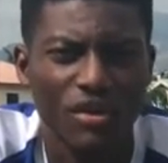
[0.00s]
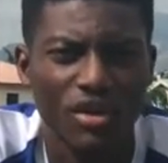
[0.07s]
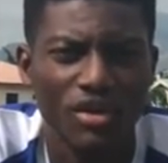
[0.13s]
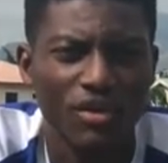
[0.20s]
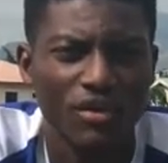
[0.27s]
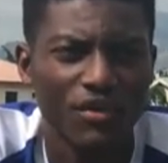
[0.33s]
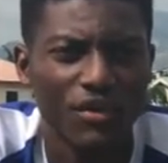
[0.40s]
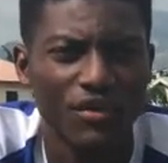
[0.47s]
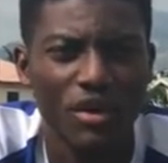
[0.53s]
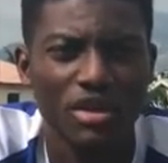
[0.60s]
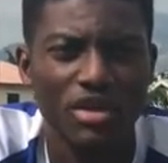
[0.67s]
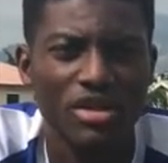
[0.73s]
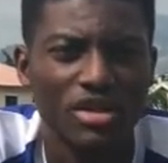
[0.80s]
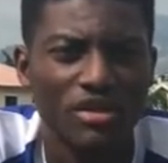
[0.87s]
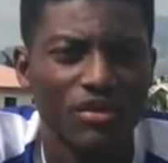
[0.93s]
for the FIFA
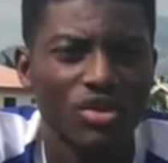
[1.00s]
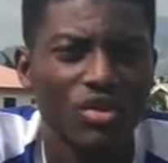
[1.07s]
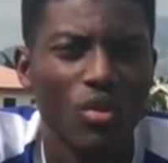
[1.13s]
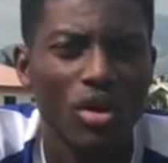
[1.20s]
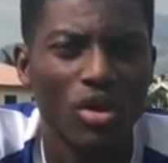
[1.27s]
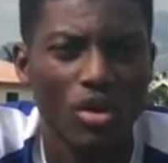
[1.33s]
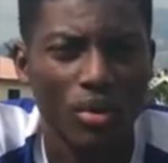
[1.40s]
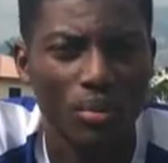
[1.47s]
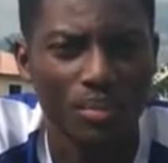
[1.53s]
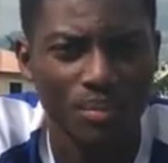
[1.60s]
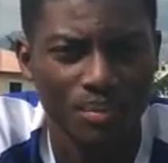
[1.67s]
Under-17 World Cup.